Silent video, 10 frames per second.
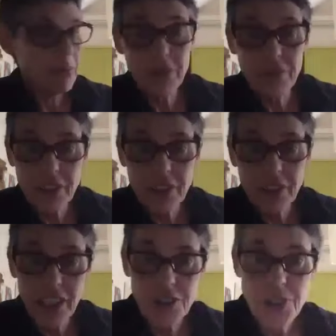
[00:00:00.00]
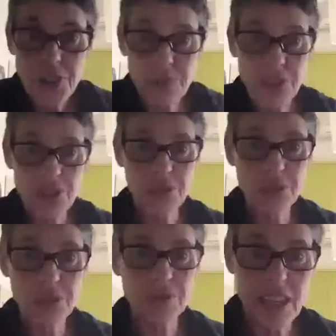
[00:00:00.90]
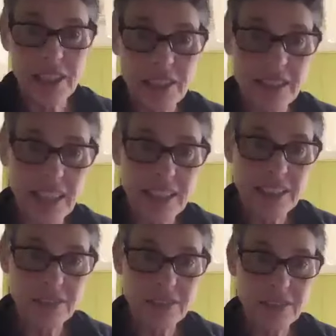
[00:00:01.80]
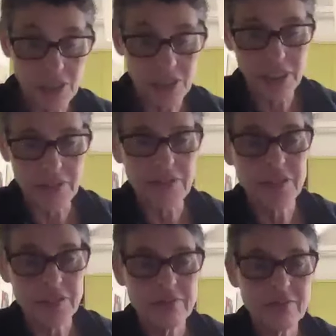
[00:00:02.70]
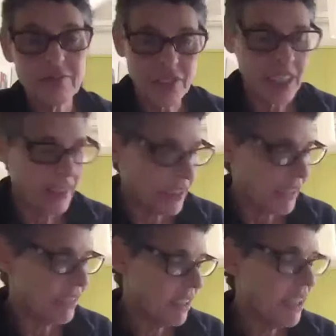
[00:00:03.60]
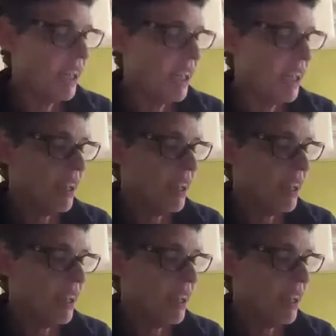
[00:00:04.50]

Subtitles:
people who are very close to us who decided that they didn't want to live for another year.